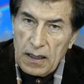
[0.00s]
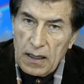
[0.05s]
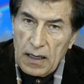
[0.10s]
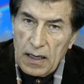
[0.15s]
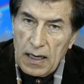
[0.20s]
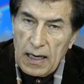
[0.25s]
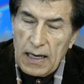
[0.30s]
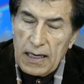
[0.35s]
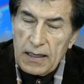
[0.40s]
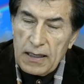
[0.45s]

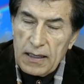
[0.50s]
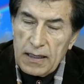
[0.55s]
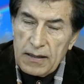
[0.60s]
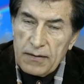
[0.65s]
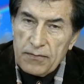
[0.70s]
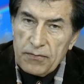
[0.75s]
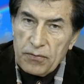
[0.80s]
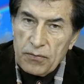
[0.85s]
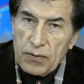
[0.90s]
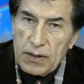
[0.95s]
And
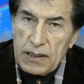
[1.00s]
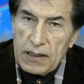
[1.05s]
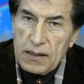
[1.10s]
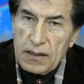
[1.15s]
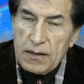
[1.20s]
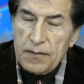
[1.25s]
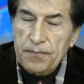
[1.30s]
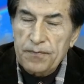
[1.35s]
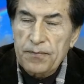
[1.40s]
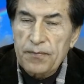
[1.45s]
if we
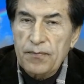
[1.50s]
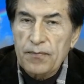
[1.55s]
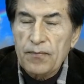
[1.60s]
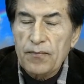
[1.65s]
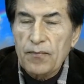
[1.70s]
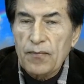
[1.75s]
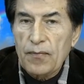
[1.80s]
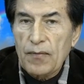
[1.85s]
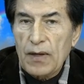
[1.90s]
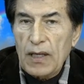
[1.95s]

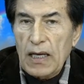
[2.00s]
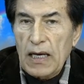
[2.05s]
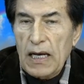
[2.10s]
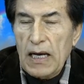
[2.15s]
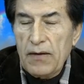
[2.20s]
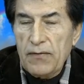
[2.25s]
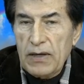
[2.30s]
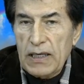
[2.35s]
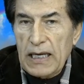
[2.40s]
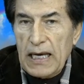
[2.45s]

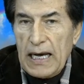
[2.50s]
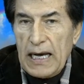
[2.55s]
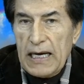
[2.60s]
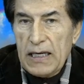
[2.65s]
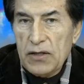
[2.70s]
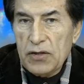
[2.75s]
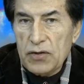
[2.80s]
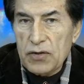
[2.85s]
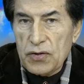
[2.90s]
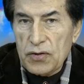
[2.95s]
have an
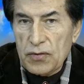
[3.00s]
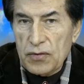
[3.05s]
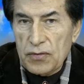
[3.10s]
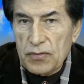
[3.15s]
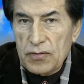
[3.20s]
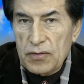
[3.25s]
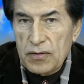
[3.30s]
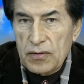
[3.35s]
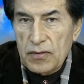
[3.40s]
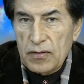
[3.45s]

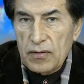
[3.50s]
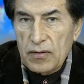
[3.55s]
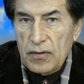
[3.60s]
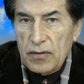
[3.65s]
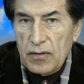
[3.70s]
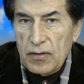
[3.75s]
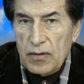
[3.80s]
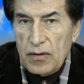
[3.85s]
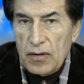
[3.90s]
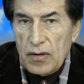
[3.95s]
attitude
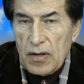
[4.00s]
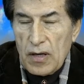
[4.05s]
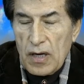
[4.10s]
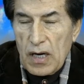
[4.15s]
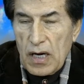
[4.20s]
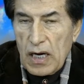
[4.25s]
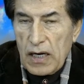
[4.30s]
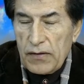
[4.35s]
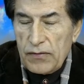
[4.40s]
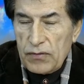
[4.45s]

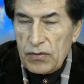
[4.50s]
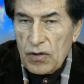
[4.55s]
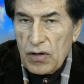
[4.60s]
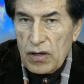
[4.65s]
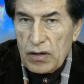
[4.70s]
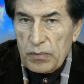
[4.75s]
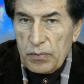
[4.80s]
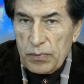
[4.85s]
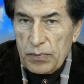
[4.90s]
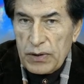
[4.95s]
of not
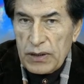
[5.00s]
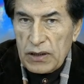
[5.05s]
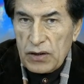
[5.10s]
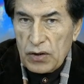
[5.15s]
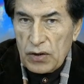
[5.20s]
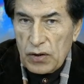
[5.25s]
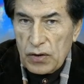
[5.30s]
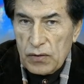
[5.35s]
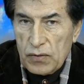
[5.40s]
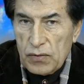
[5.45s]

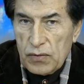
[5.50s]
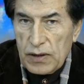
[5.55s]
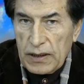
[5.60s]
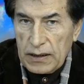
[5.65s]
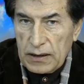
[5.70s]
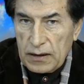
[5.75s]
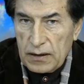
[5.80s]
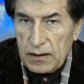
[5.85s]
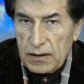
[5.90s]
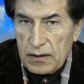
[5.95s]

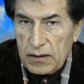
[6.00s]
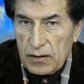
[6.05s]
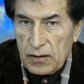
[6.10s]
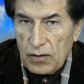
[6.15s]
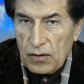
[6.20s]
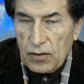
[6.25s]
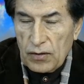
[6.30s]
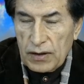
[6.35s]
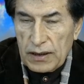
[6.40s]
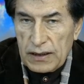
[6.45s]
precluding
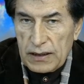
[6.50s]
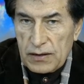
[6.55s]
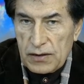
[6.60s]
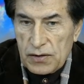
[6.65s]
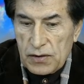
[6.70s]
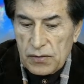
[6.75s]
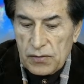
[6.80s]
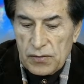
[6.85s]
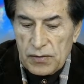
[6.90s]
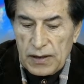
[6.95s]
or
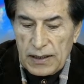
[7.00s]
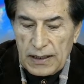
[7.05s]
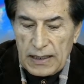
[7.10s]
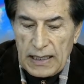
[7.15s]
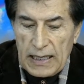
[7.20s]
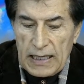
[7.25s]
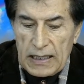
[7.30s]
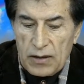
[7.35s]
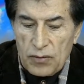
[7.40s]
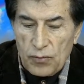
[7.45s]
excluding
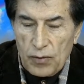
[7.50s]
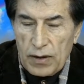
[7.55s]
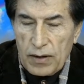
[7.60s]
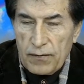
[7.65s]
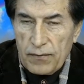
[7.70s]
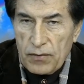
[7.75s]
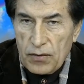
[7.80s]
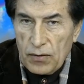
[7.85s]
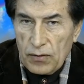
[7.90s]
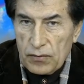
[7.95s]
any one
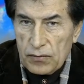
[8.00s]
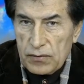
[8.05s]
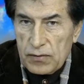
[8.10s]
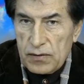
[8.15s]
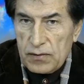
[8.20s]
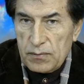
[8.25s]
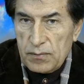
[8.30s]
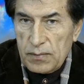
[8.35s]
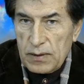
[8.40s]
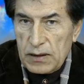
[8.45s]
of those,
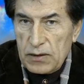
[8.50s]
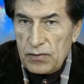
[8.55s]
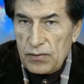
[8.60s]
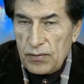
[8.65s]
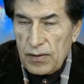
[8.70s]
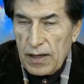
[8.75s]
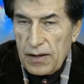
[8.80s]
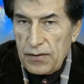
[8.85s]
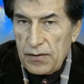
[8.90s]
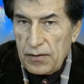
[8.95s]
but
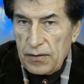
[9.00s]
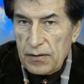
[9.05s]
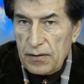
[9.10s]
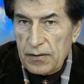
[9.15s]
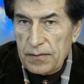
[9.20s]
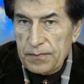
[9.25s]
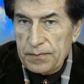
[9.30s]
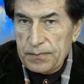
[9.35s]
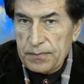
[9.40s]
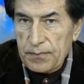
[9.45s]
rather
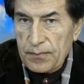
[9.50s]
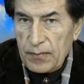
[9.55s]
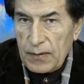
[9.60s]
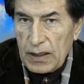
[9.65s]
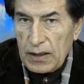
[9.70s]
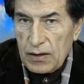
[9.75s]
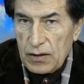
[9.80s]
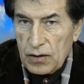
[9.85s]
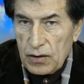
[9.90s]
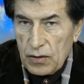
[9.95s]

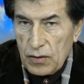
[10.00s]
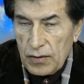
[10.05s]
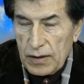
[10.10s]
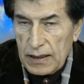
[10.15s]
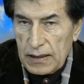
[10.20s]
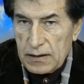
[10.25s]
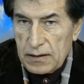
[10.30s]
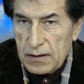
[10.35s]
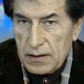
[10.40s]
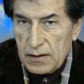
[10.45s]
look
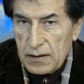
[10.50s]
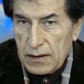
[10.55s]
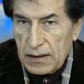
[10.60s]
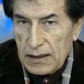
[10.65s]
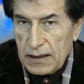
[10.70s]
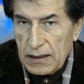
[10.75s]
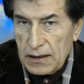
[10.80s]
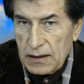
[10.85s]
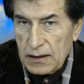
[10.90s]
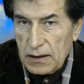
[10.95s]
at
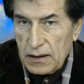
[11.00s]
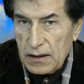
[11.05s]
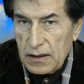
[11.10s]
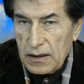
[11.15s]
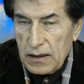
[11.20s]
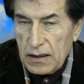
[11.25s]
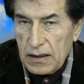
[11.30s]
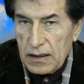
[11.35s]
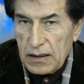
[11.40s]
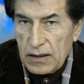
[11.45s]
the
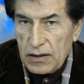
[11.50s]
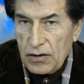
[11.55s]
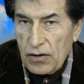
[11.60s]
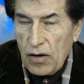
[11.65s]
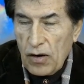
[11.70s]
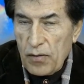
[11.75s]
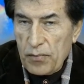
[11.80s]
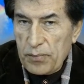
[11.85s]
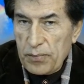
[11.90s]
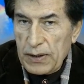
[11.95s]

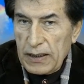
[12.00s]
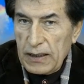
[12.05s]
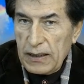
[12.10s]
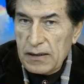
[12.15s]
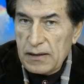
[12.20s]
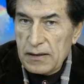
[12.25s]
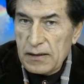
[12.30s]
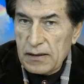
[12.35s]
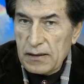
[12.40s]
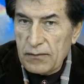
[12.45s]

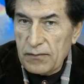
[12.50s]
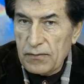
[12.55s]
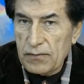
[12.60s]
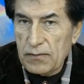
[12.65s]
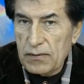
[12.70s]
comprehensive